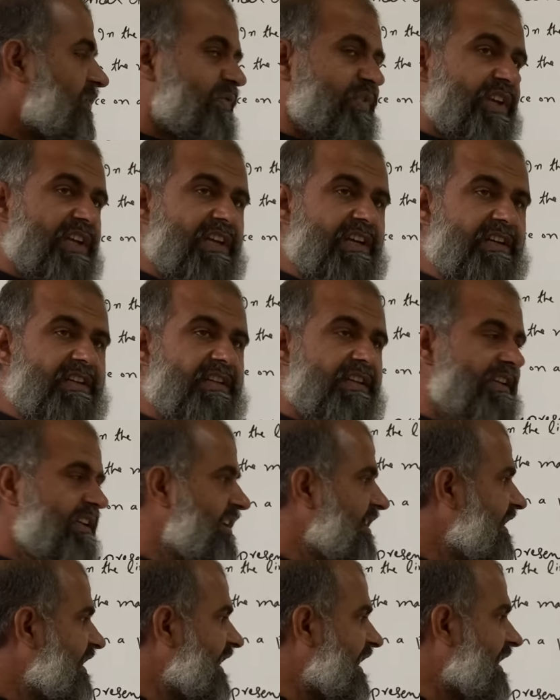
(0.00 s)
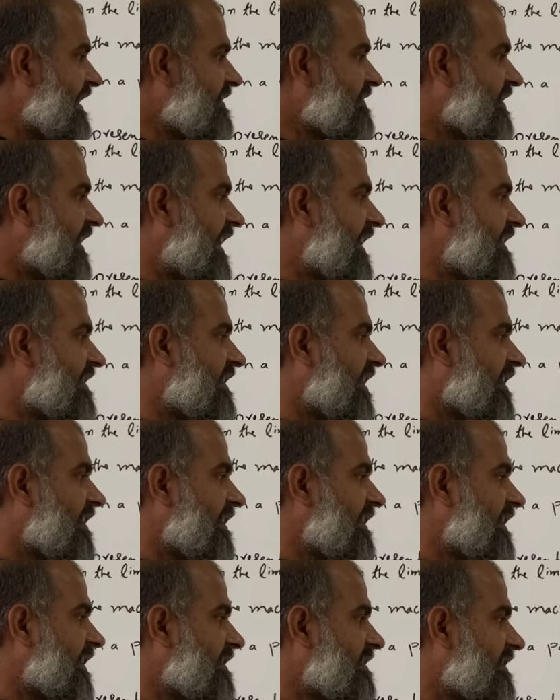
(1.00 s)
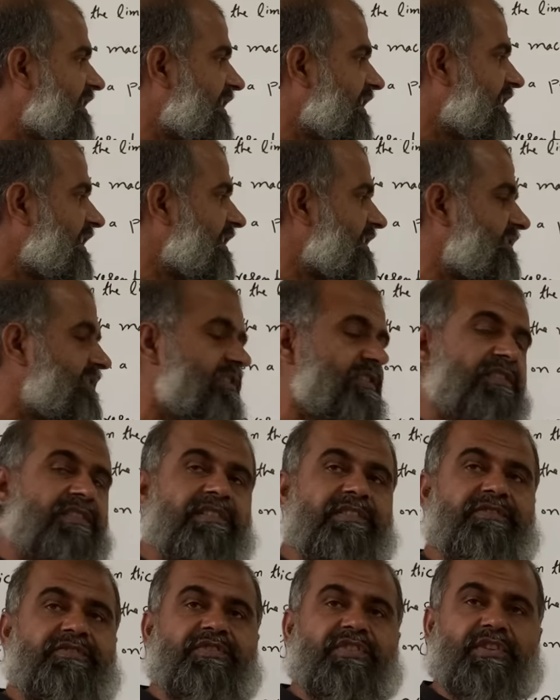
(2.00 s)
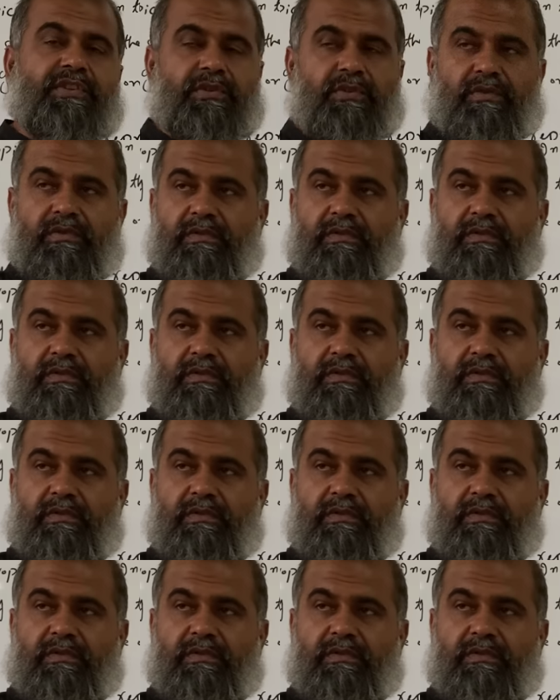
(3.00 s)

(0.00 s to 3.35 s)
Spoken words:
field inside the conductor is 0.